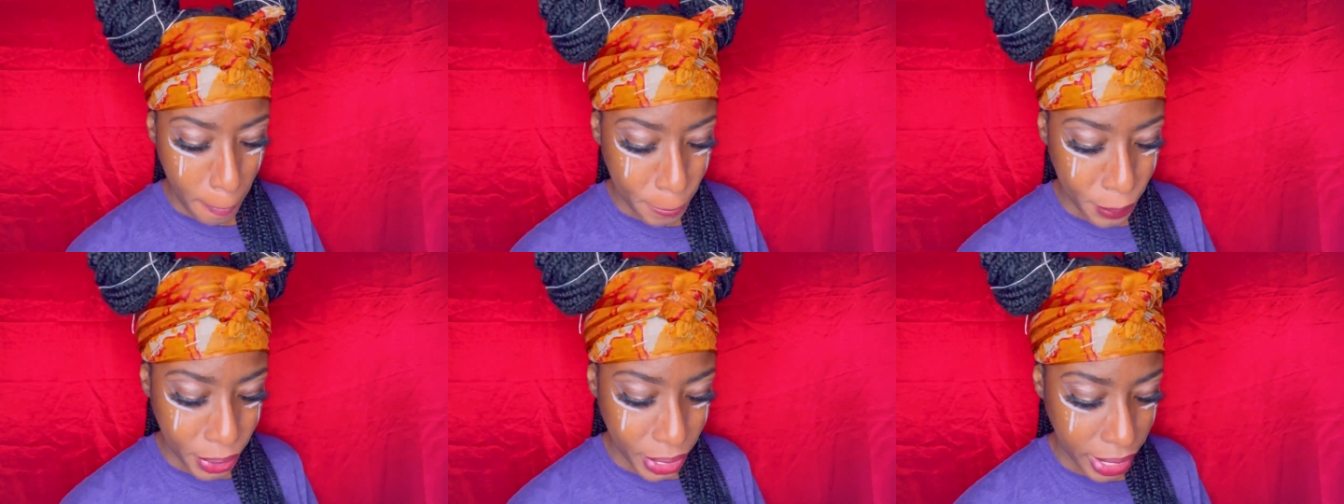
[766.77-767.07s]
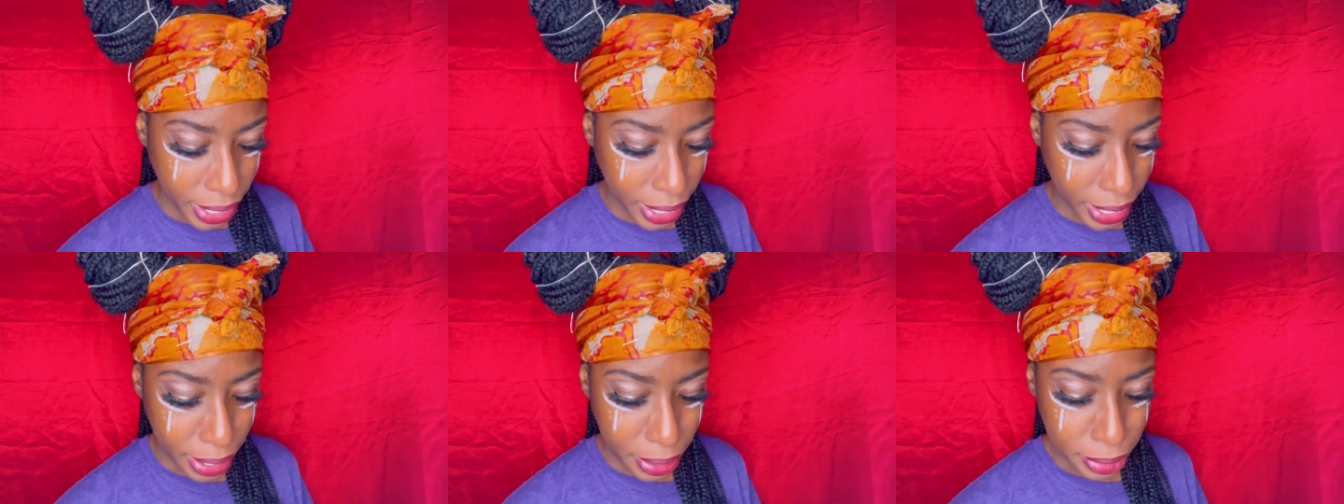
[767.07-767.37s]

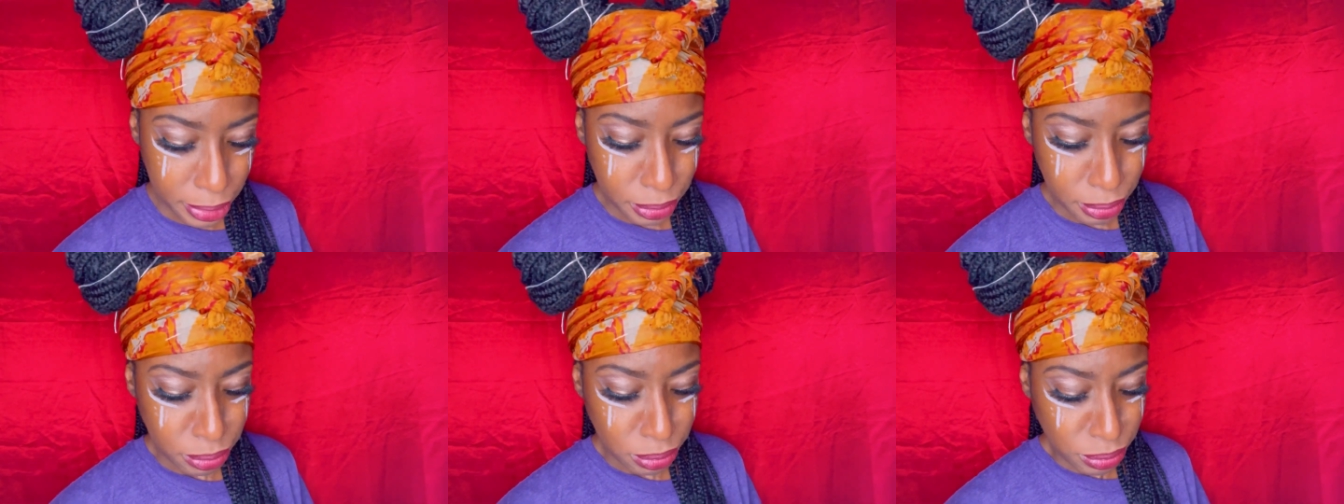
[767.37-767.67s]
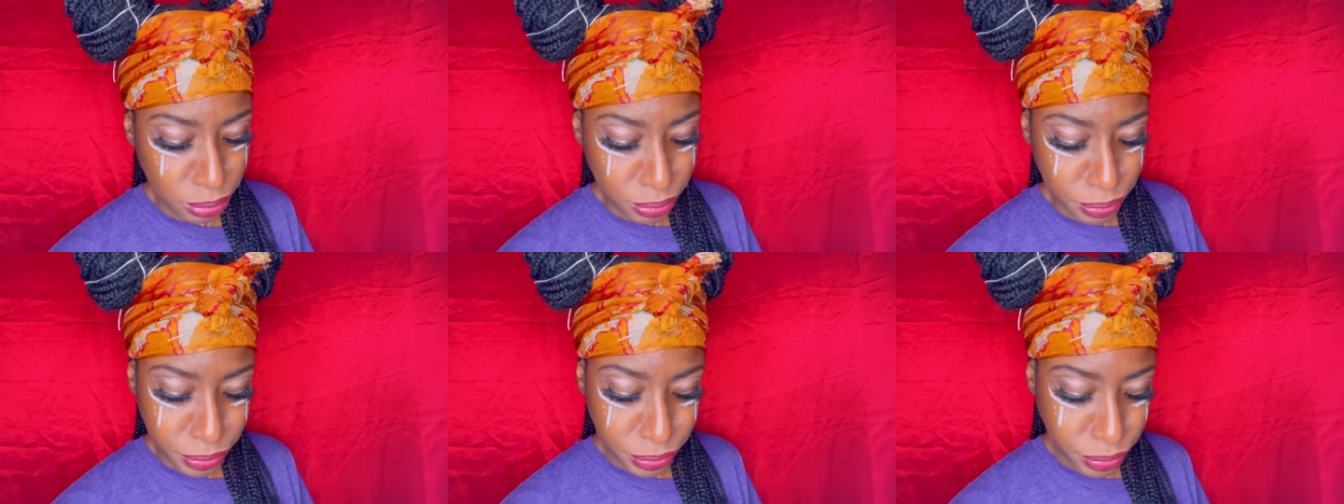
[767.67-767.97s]
but
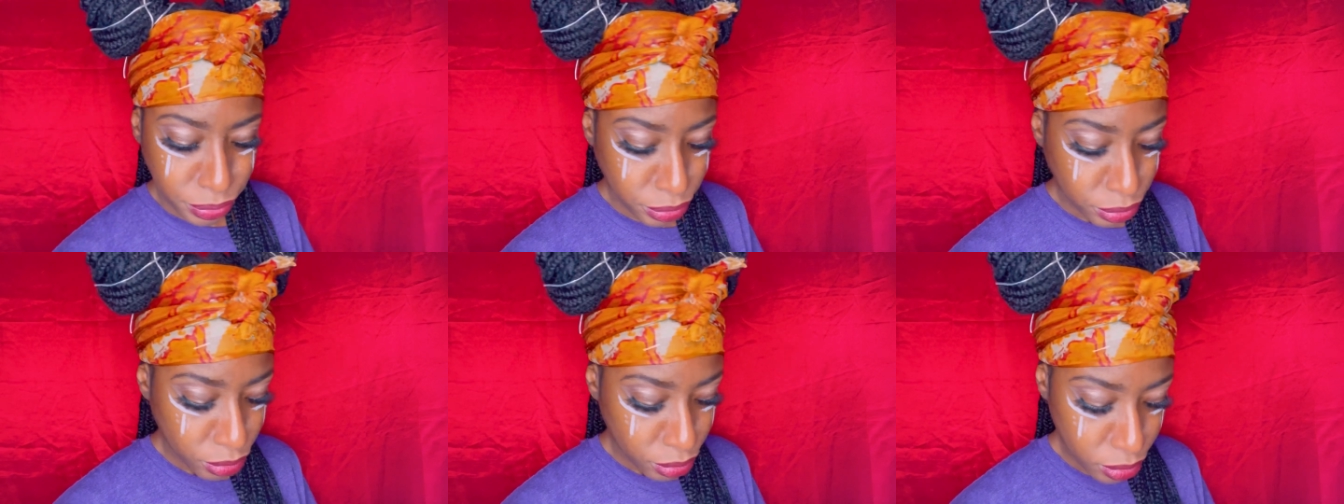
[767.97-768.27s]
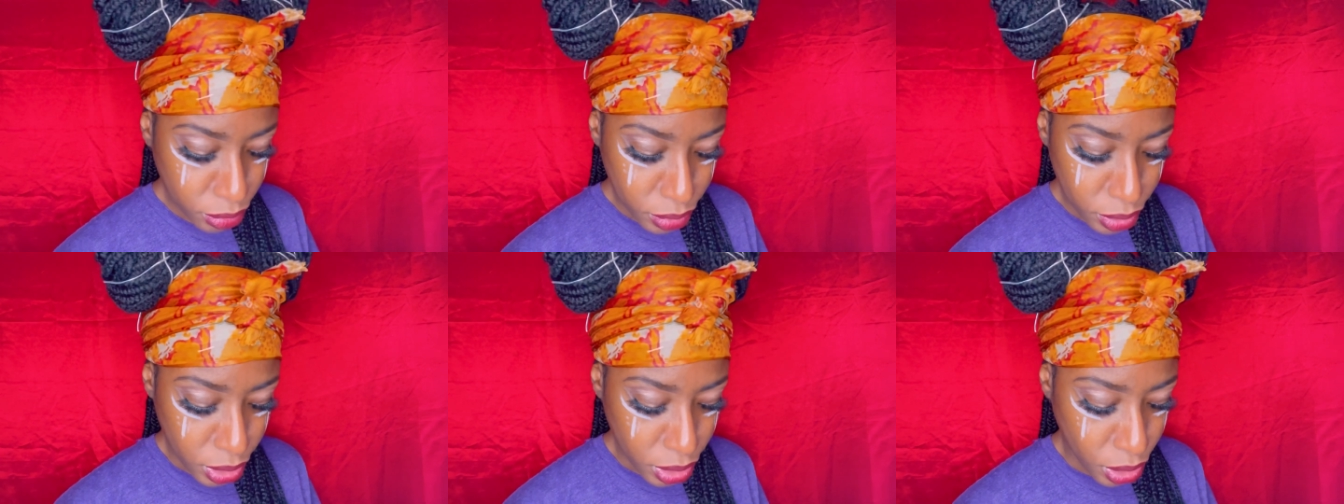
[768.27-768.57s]

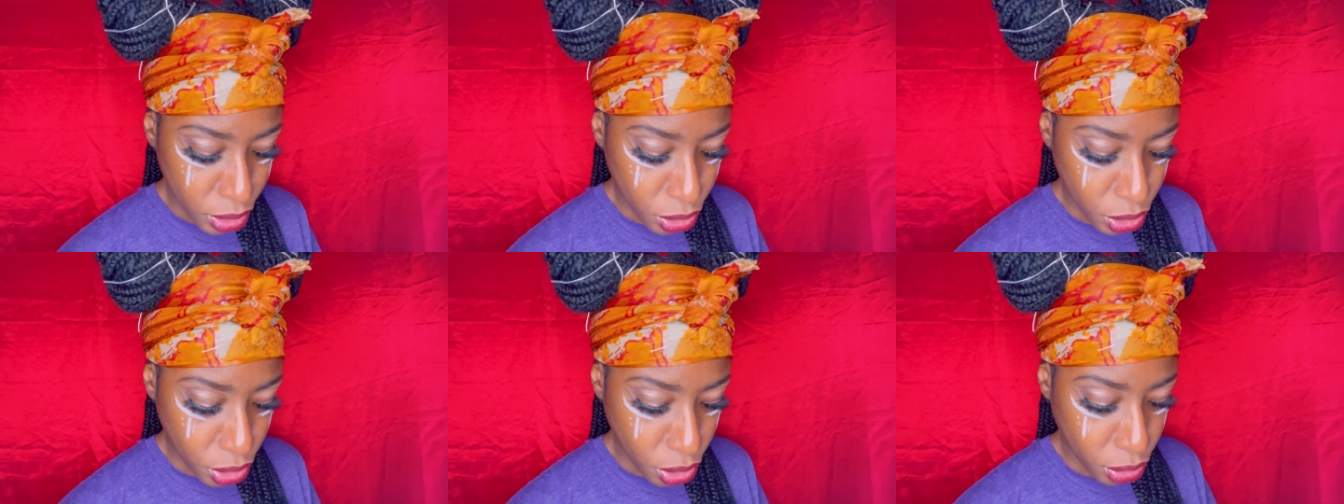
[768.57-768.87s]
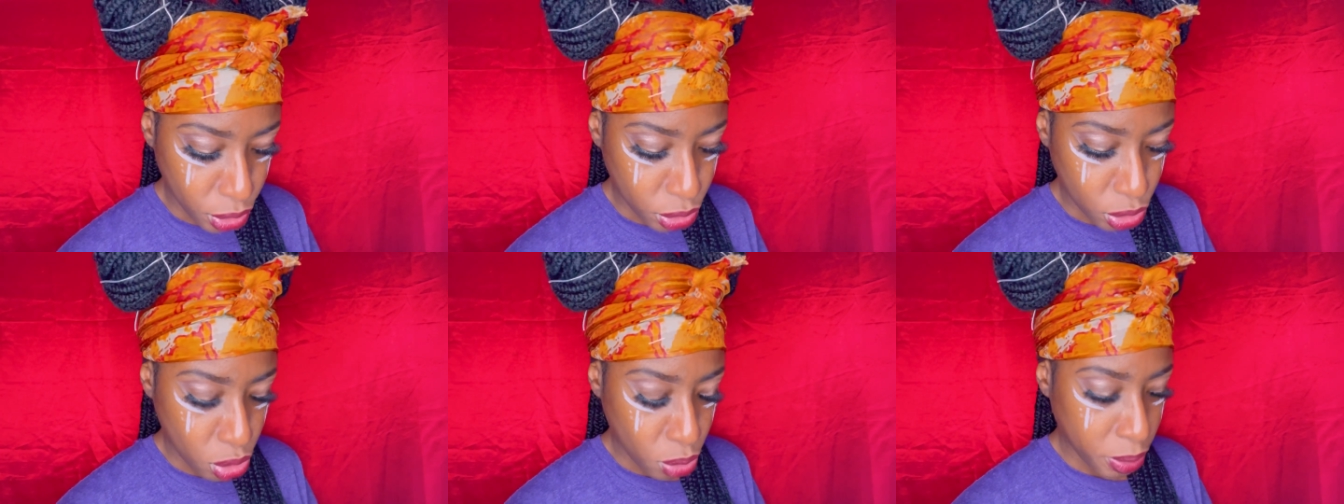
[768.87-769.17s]

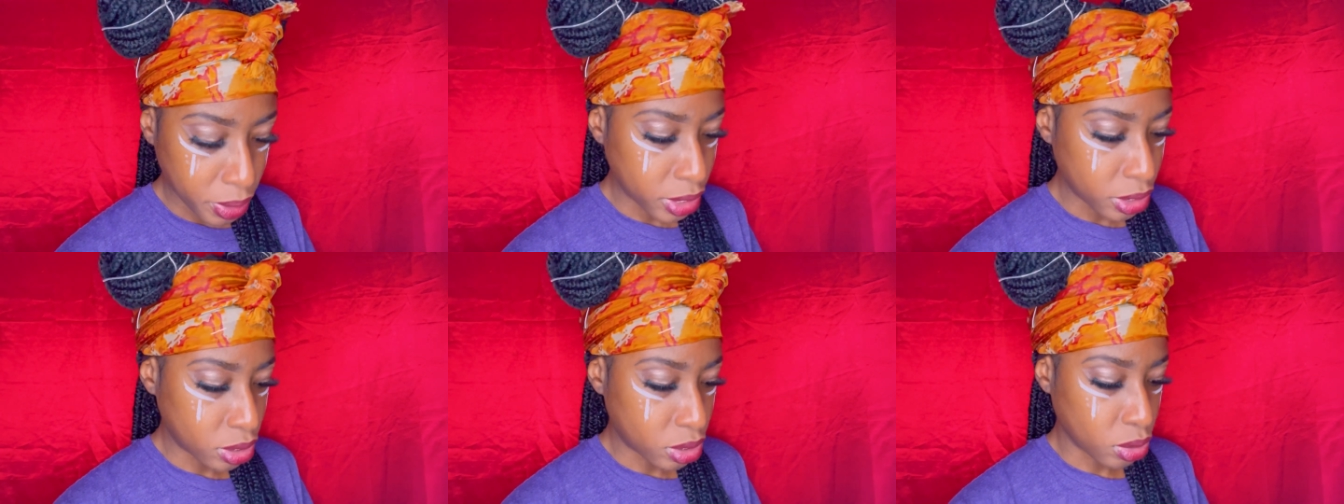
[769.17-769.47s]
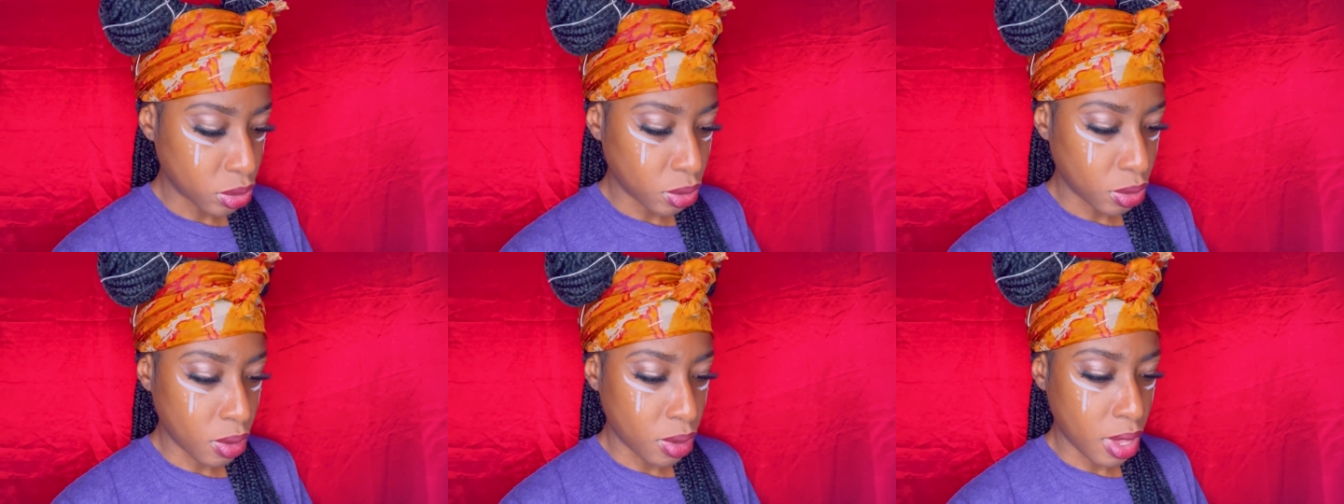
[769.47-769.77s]
you do what it
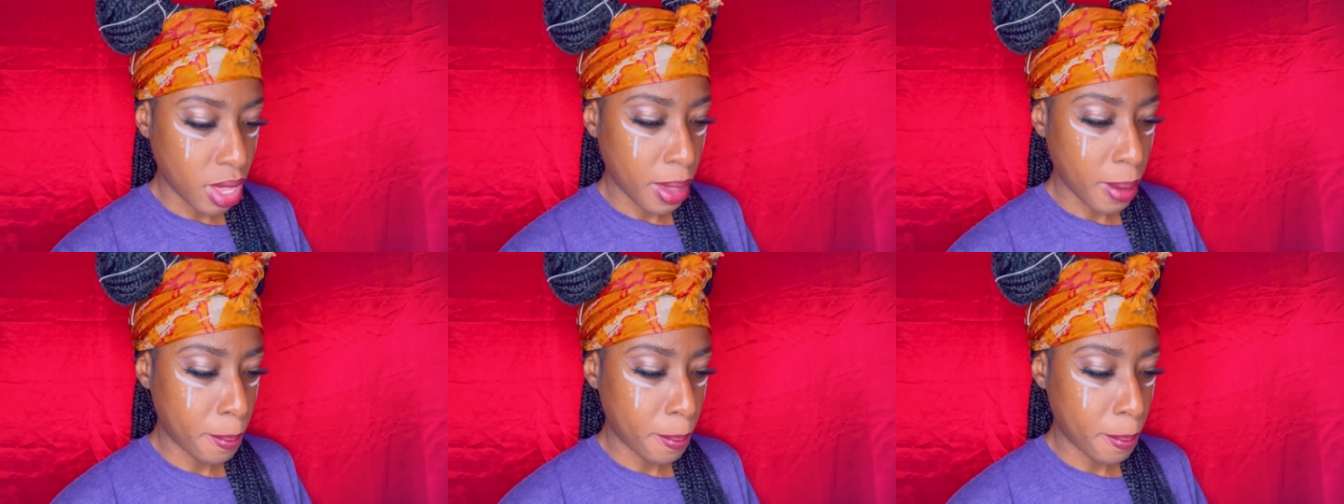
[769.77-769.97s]
do.